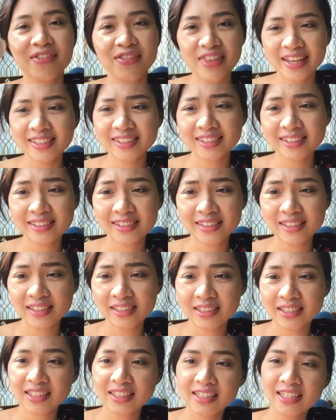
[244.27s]
Next is
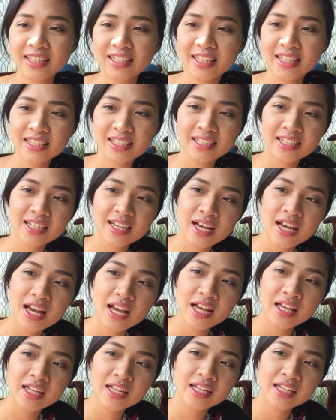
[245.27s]
this
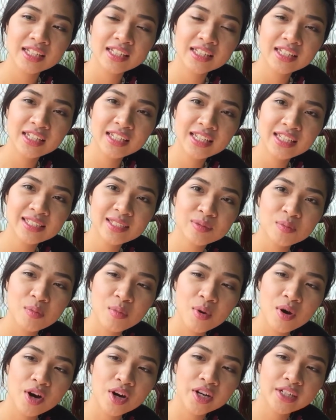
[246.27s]
Clinique
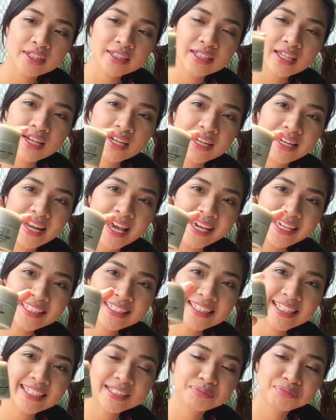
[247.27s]
Smart
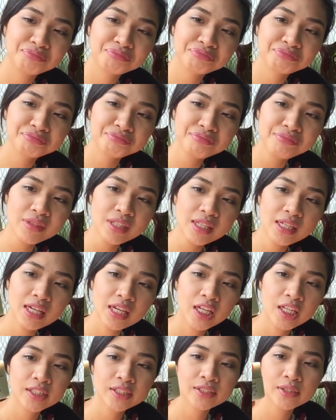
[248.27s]
Night.
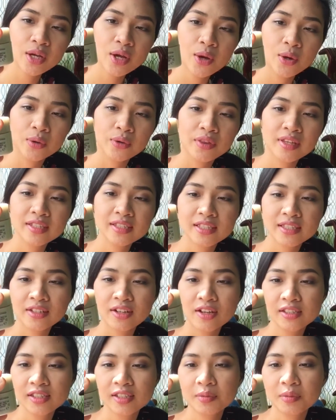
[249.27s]
So, this is a
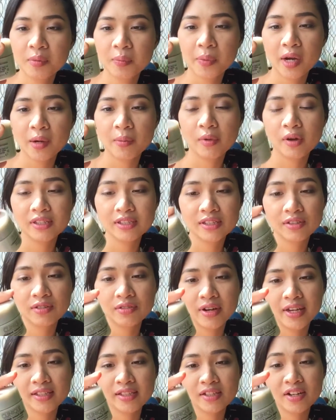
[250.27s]
custom repair
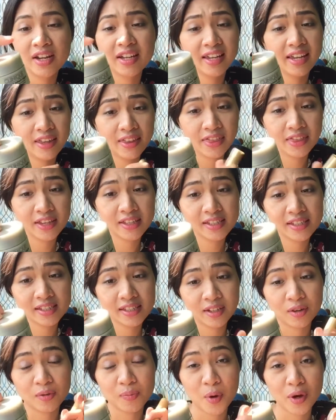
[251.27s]
moisturizer. Again, this is
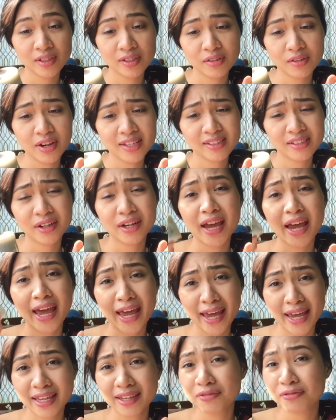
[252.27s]
a moisturizer
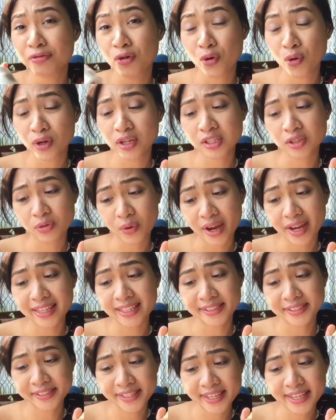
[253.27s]
and for dry
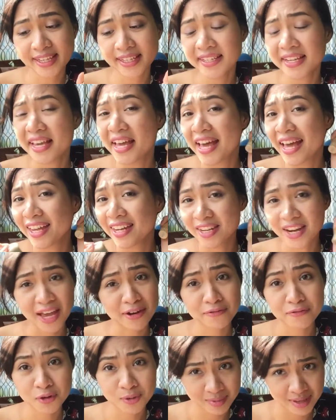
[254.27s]
skin.
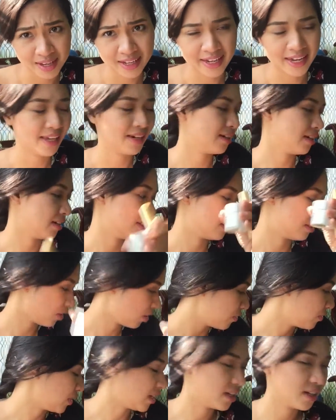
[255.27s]
Not for me again.
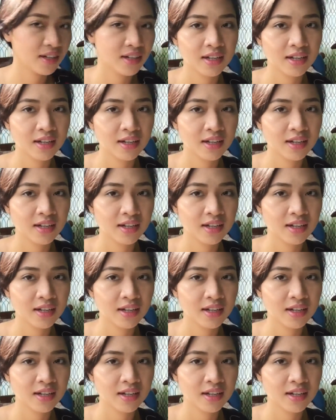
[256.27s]
Sorry.